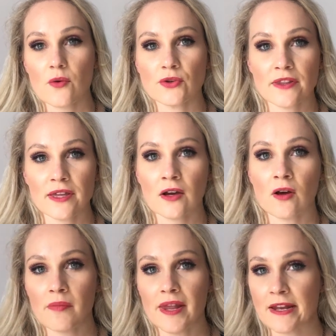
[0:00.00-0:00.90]
which I think I
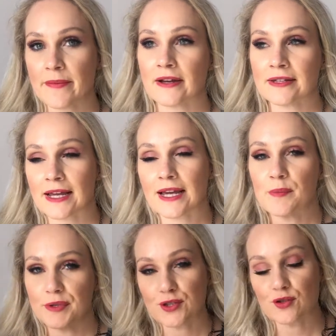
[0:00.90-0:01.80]
complain about like a
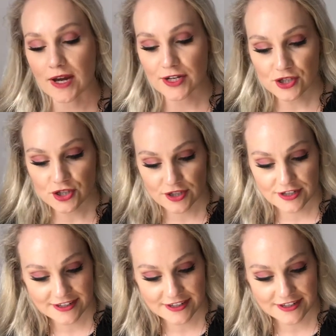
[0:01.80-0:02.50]
bit too much.